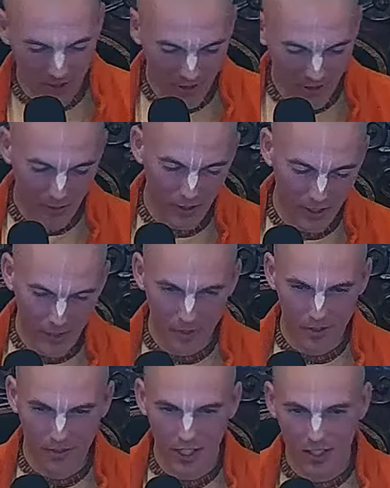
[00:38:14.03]
do a
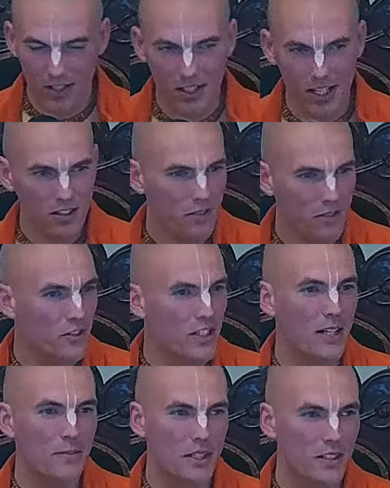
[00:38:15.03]
little bit of exercise just for
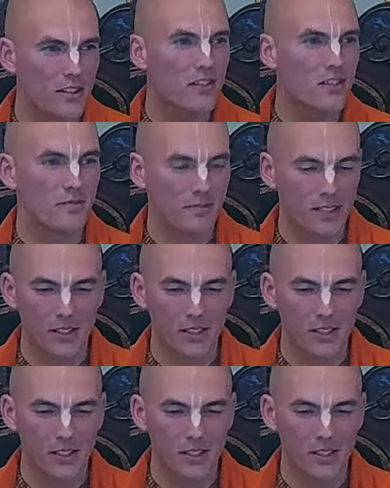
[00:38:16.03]
10 minutes.